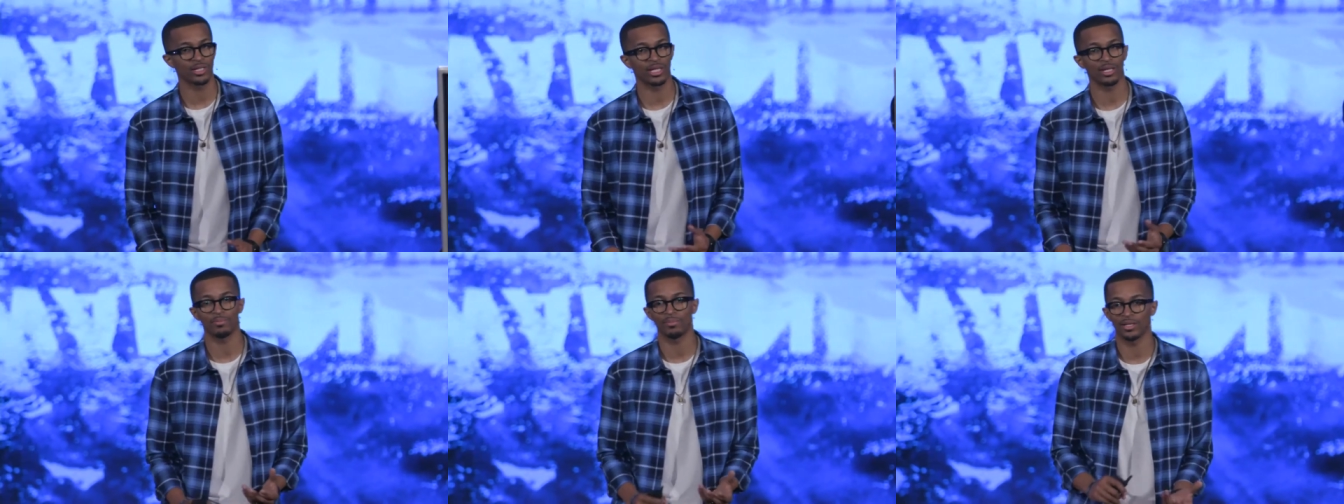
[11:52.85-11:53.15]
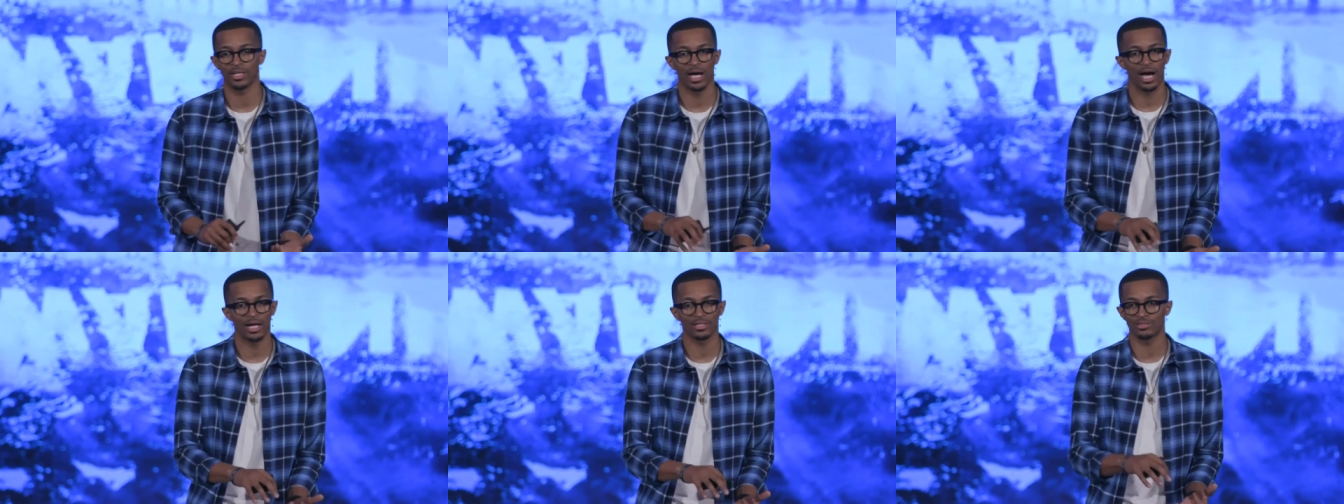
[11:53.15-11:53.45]
camp
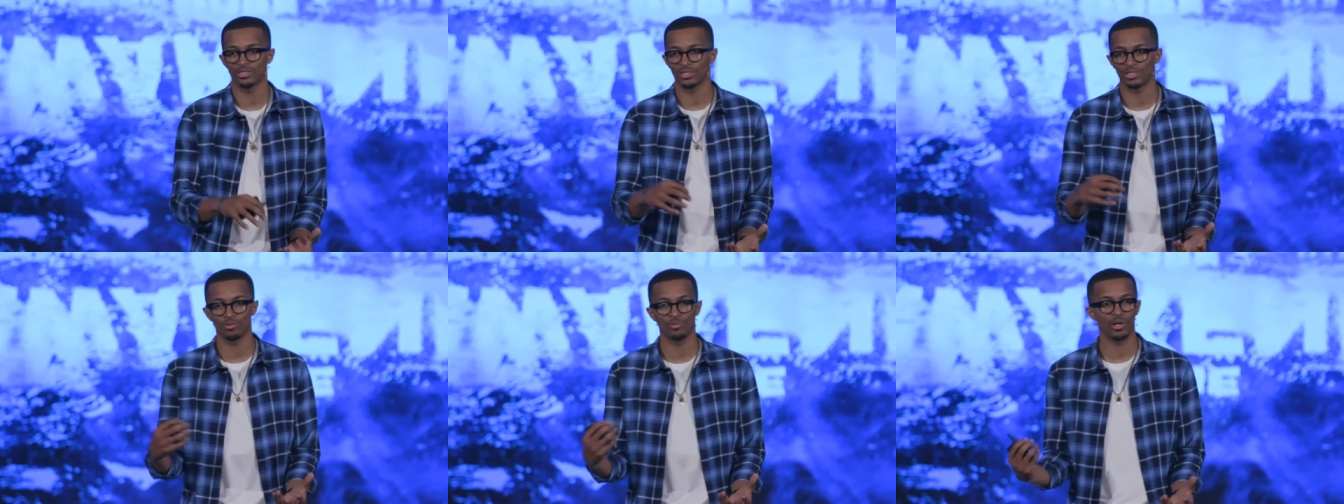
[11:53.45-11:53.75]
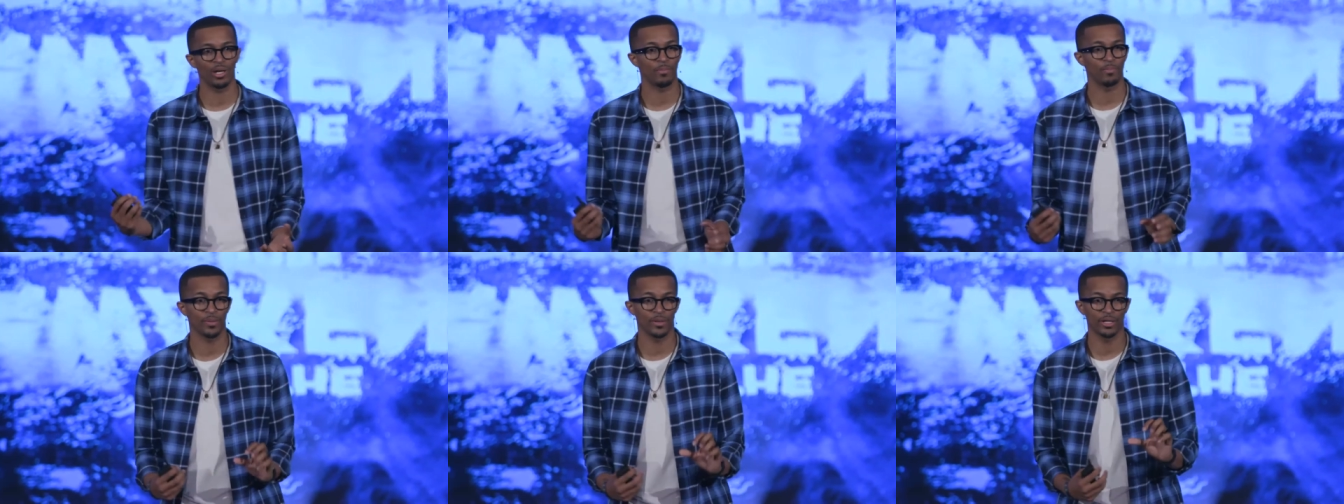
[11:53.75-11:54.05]
and God took
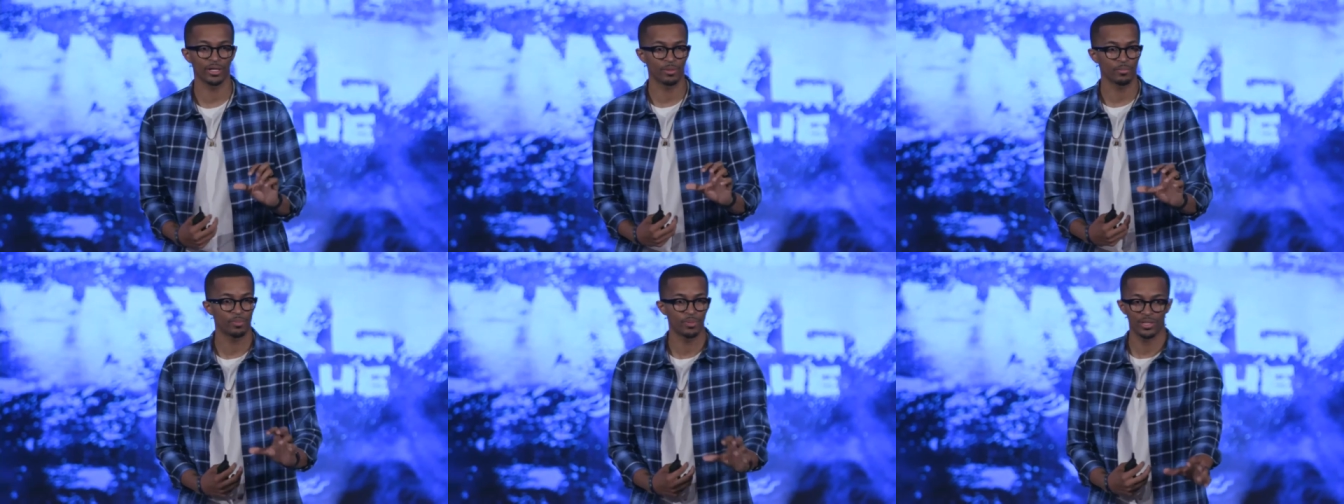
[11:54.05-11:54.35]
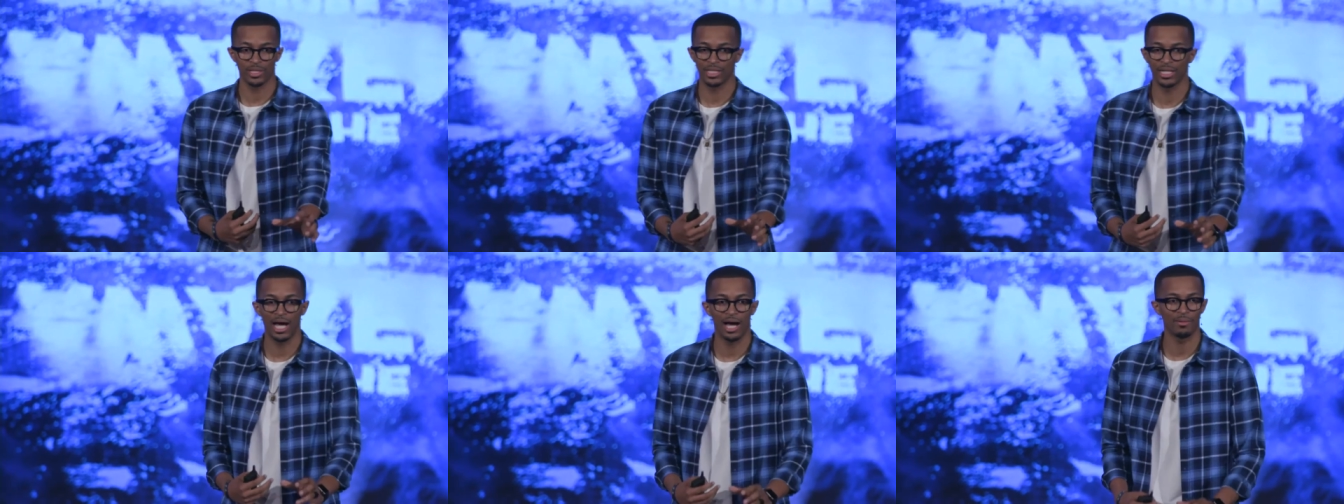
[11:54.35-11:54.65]
away a period and
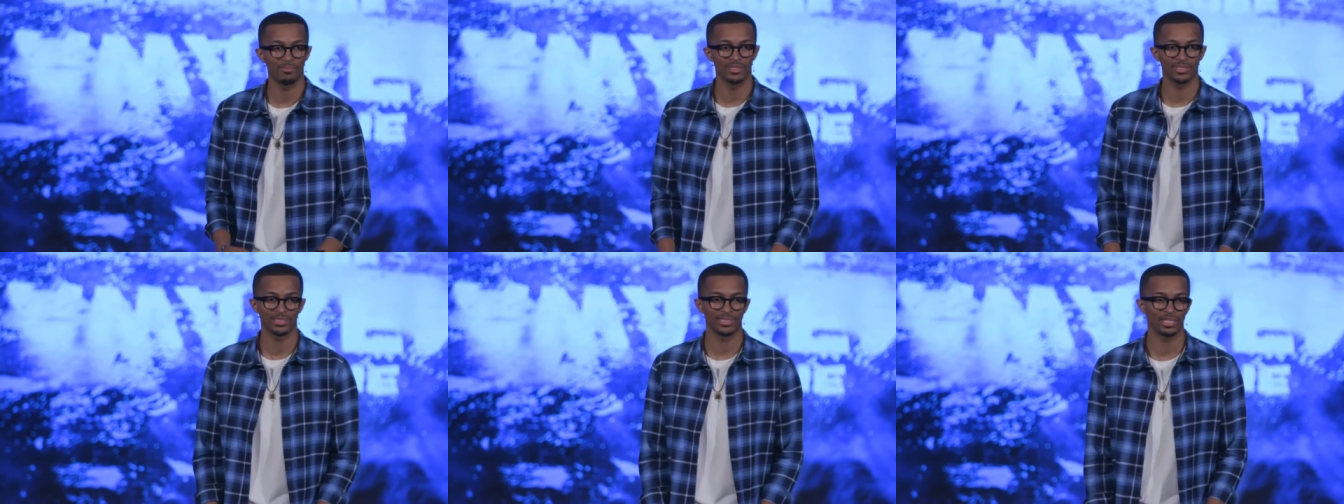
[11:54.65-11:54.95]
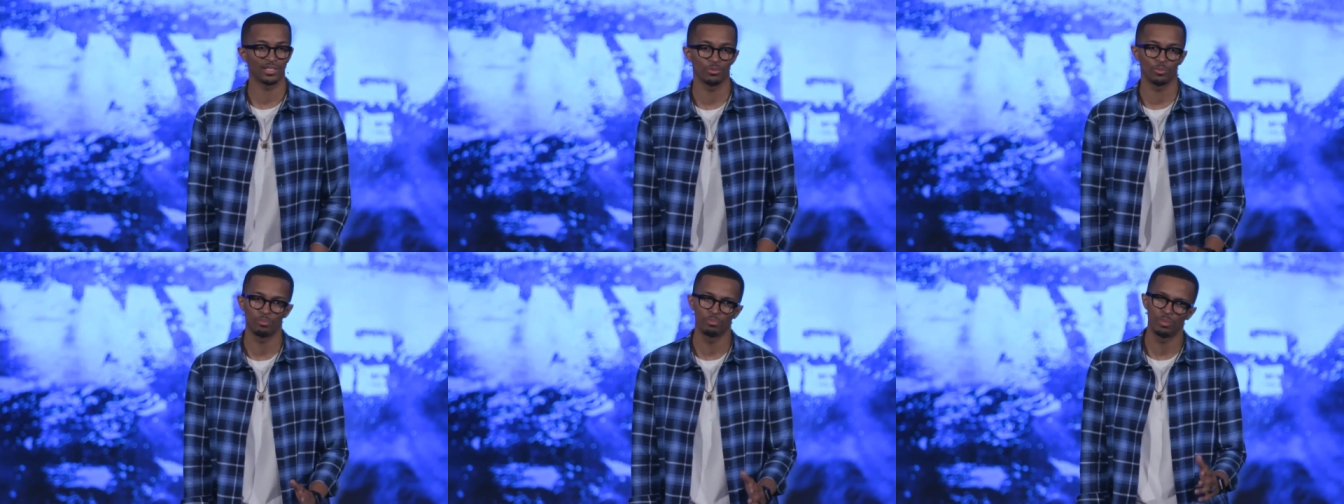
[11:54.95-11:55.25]
put a comma and
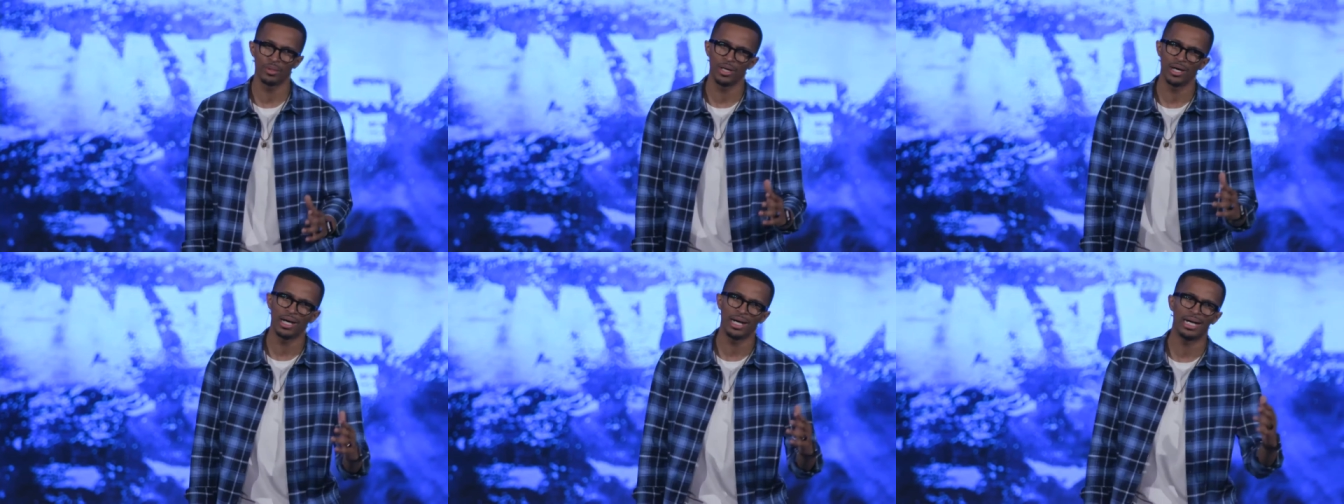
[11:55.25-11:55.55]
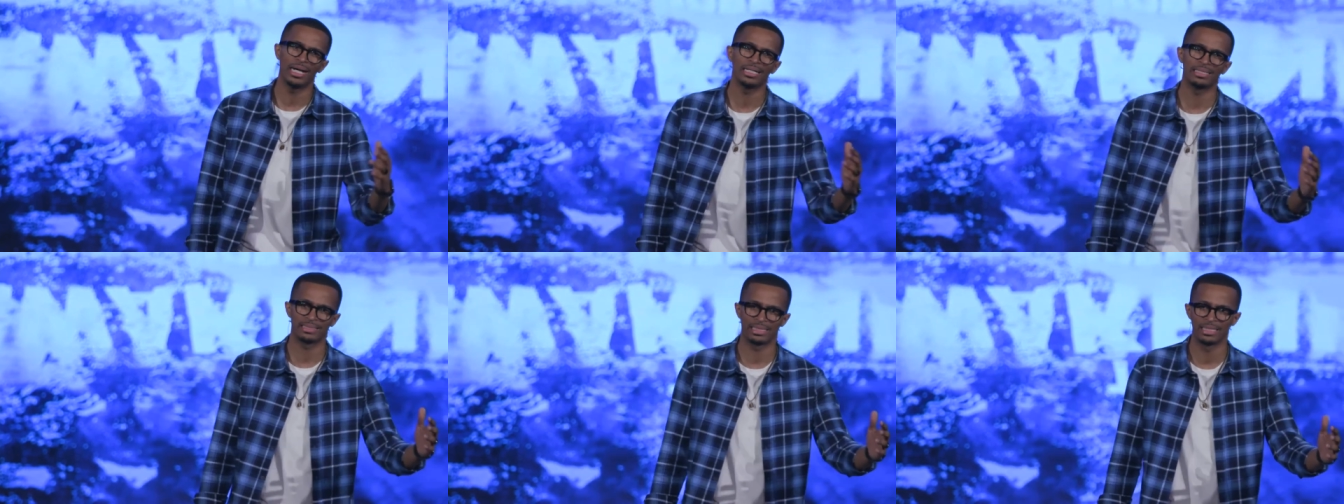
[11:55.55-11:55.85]
said,
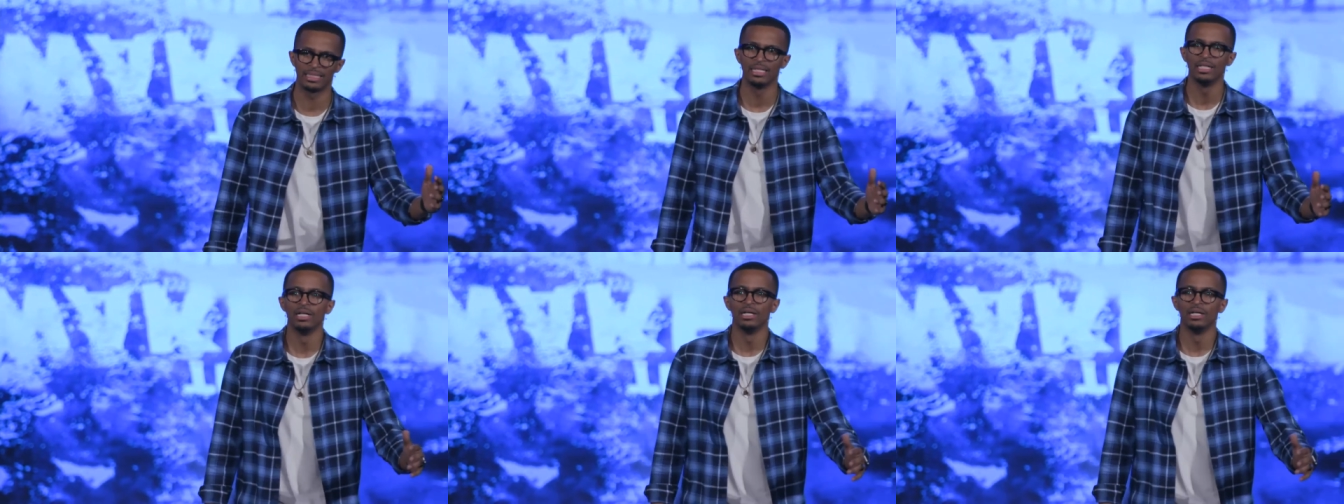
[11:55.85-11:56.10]
But